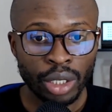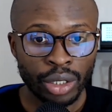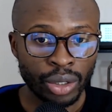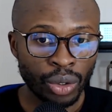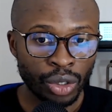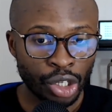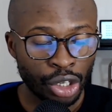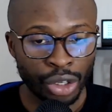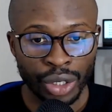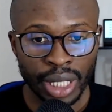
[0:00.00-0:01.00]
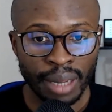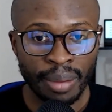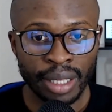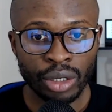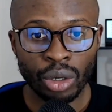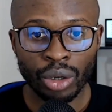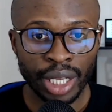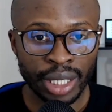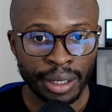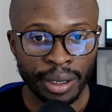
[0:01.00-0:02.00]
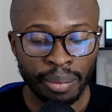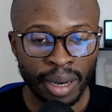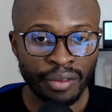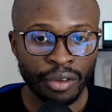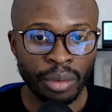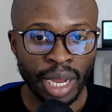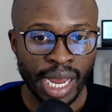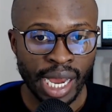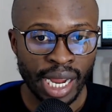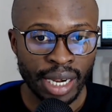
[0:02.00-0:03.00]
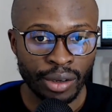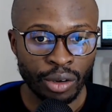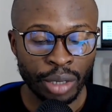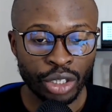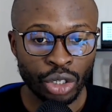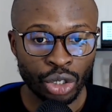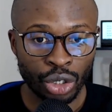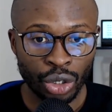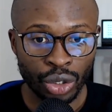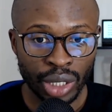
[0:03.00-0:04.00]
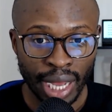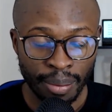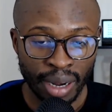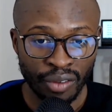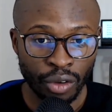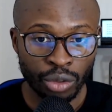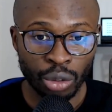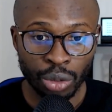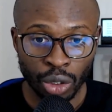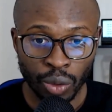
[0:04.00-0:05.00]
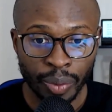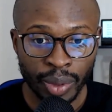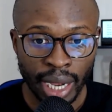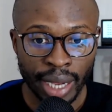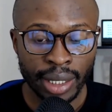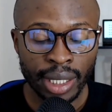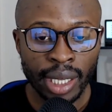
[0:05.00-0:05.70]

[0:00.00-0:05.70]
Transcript: So you can use Elementor. It's a great platform, and I highly recommend you to use that platform to build your website.